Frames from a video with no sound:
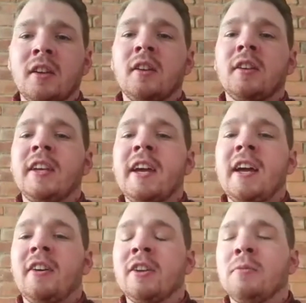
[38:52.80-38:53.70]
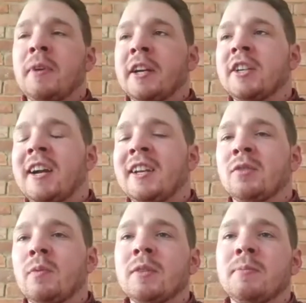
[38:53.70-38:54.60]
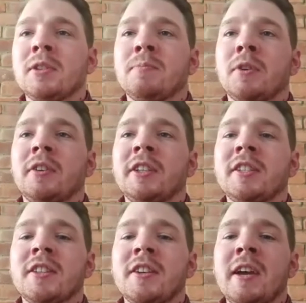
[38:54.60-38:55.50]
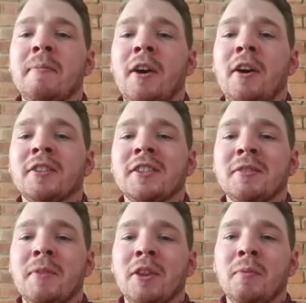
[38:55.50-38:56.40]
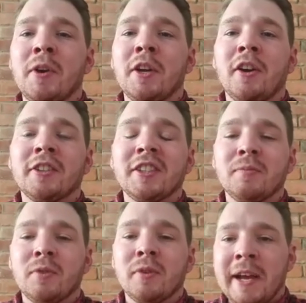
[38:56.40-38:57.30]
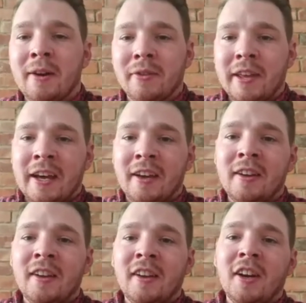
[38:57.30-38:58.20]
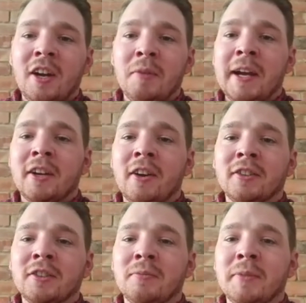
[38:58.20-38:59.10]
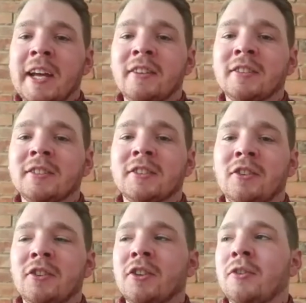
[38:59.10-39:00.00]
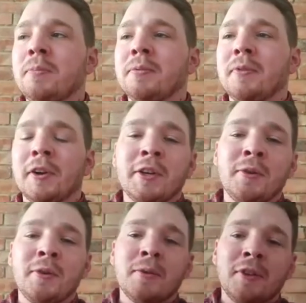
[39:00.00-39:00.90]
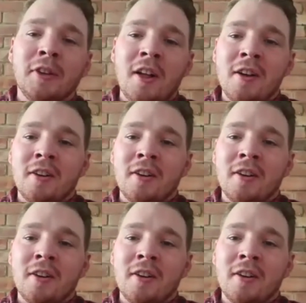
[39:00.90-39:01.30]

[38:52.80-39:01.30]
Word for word: yeah, it'll end up like Chinese whispers, but at least the name autism or the word autism would be out there and might cause somebody else to look up on Google or